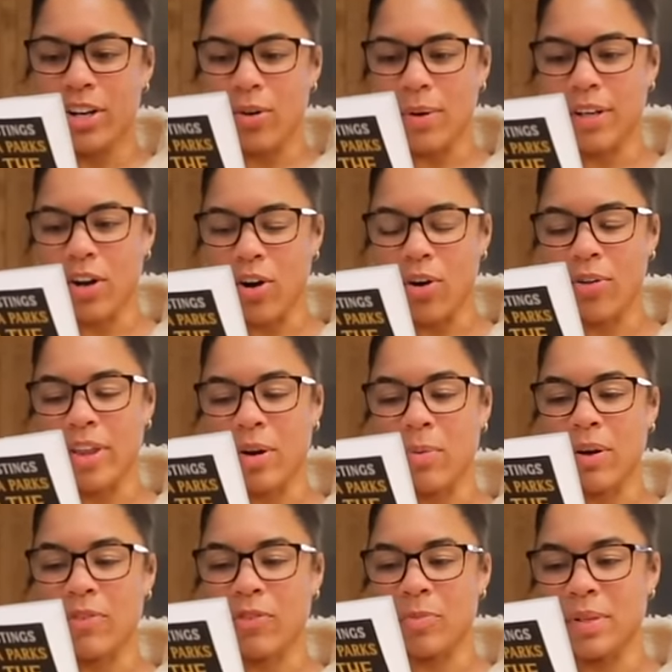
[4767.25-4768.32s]
going all that
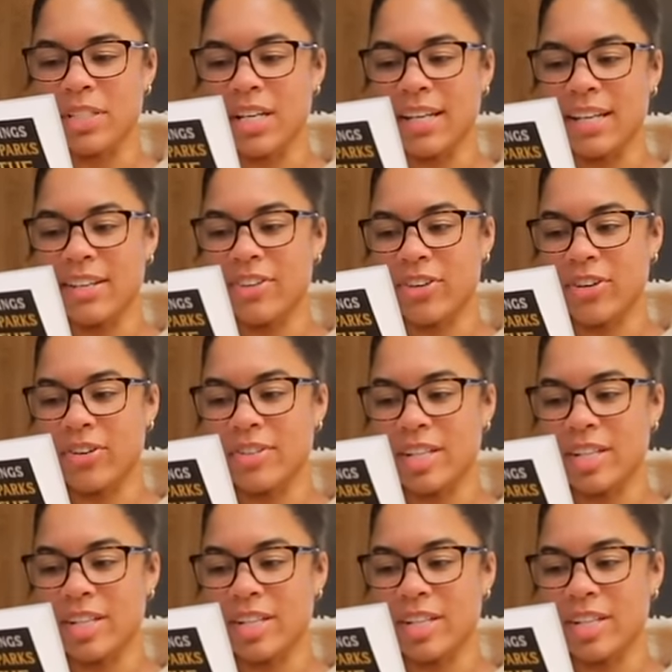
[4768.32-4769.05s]
well for BJ either.